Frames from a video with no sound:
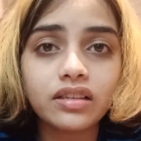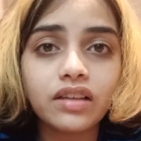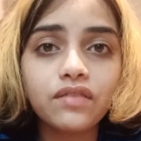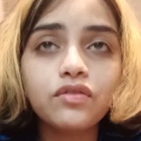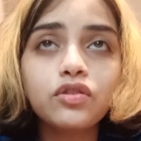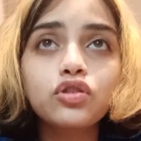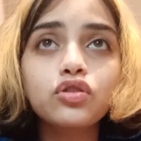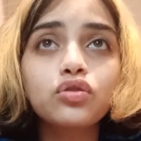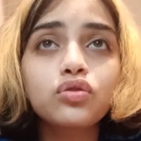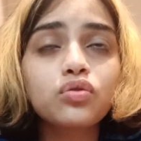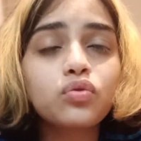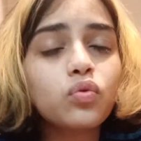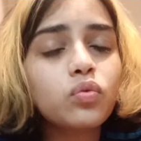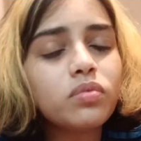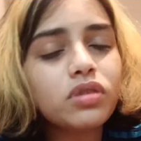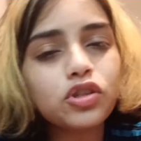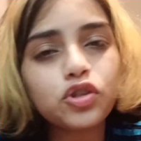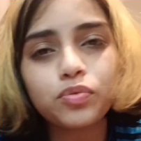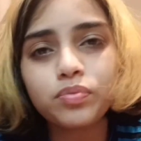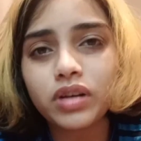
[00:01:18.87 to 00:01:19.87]
There was so
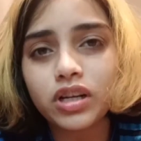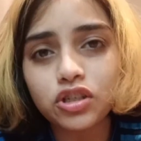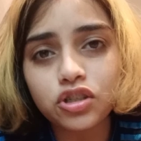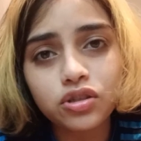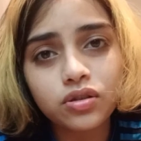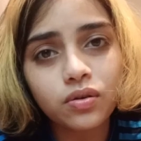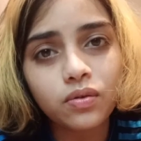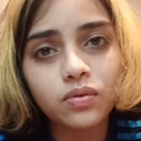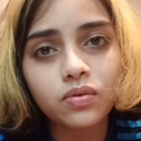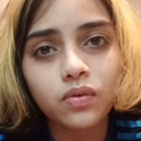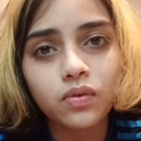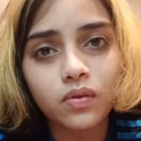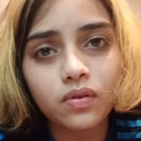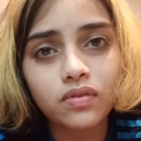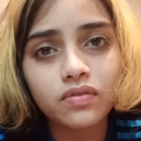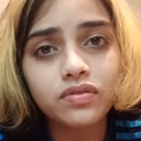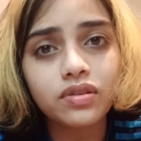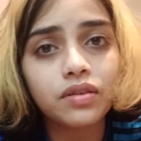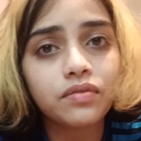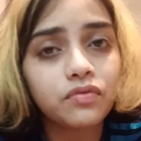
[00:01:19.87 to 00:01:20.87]
much pressure on all
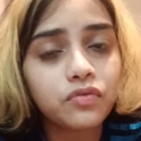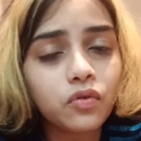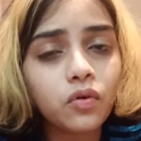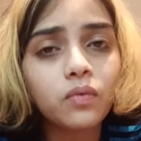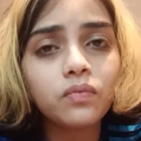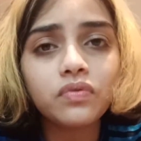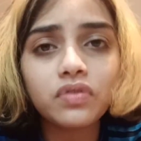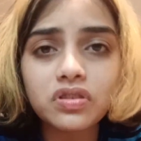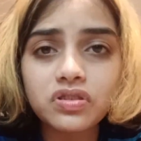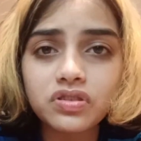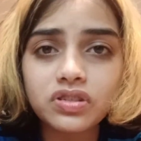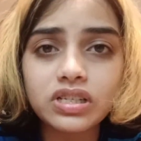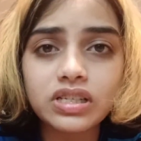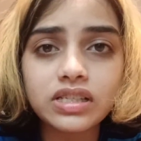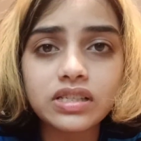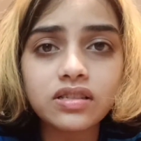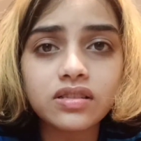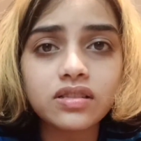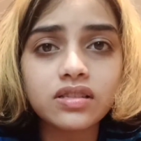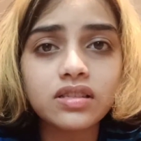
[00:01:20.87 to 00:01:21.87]
of them for obvious
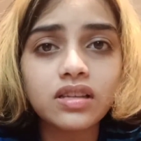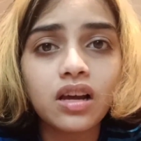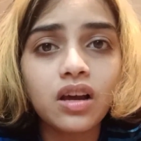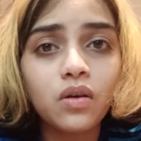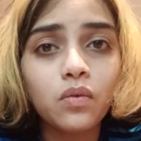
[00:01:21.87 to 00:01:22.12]
reasons.